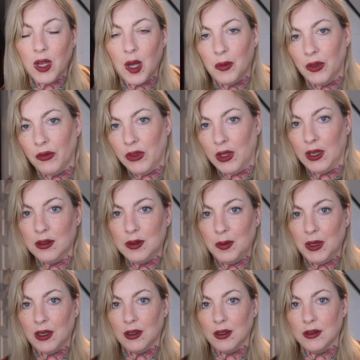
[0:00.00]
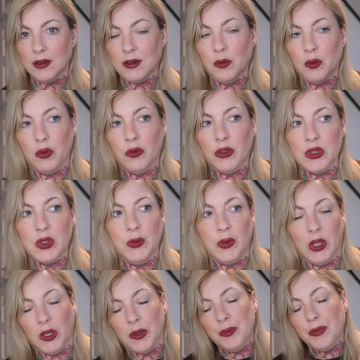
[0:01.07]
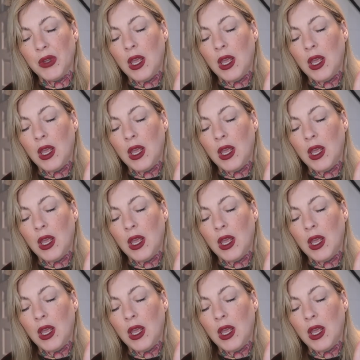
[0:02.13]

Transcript: couple of things, because, well, first of all,